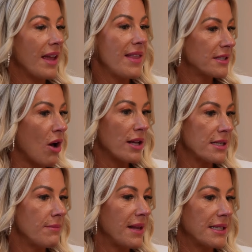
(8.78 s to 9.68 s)
And that's
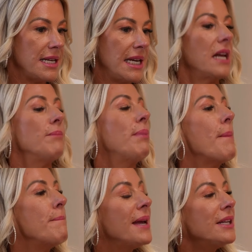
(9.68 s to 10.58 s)
awesome, that's needed. But
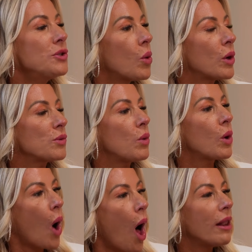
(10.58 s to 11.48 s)
mentors will
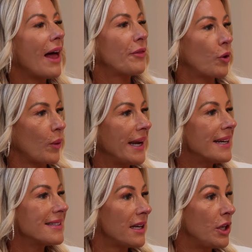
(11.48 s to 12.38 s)
call out the
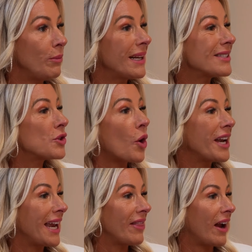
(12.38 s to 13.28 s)
greatness in you because it's
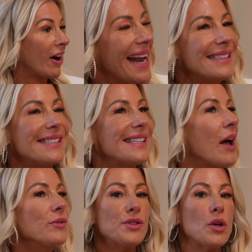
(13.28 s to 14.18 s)
already in there. It
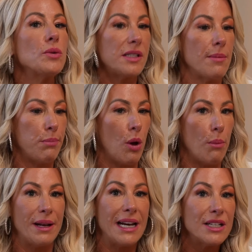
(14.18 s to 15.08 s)
sounds so simple,
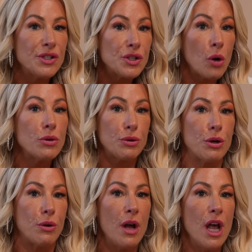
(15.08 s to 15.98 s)
but it is so
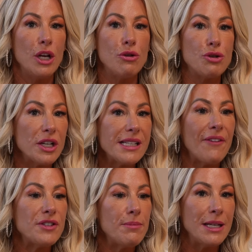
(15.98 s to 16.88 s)
true. You just
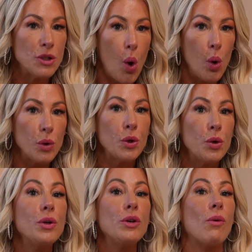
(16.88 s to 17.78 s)
have to be told
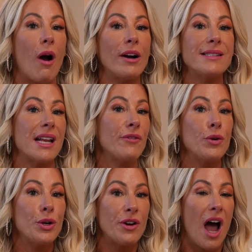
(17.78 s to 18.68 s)
who you are instead of who
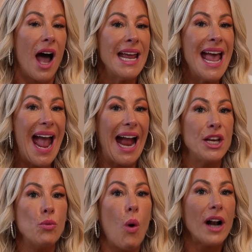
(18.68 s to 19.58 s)
you're not. And
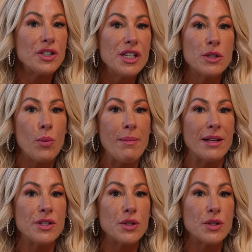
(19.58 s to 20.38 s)
you watch these women